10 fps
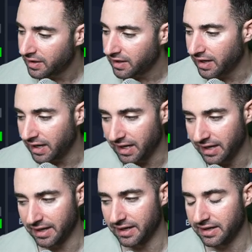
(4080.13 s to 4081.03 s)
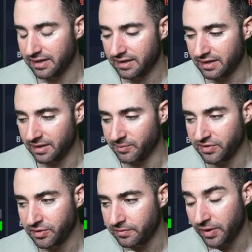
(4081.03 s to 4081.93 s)
I'm
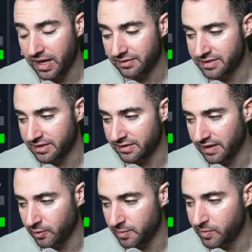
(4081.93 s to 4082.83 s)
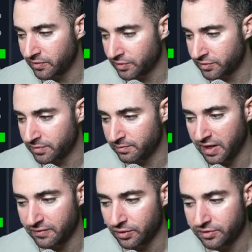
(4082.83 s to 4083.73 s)
still very hesitant. That would be my
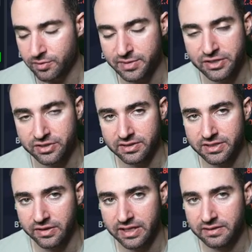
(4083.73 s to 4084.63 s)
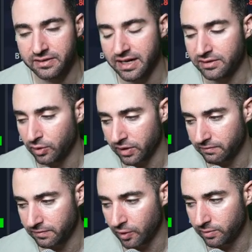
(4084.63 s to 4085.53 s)
first interpretation until that is all
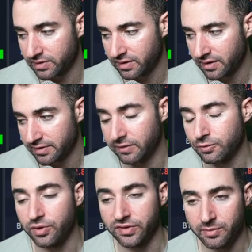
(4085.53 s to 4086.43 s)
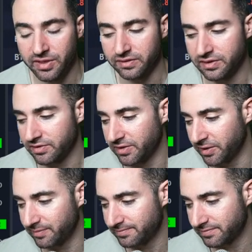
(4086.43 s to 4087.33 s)
confirmed. Now, of course, the monthlies, you know,
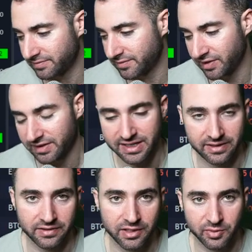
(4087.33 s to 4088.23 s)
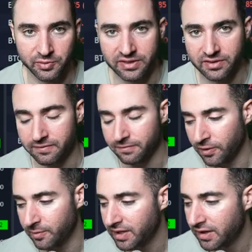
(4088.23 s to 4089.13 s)
It's going to take another couple of weeks to
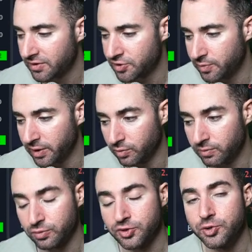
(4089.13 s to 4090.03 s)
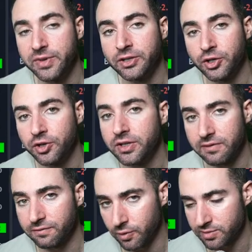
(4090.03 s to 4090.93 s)
confirm. Two week could
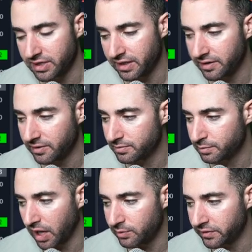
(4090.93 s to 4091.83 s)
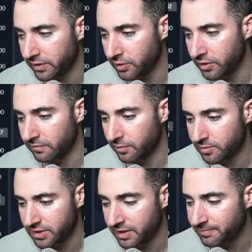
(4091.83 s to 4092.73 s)
confirm today though. Bi-weekly could confirm today.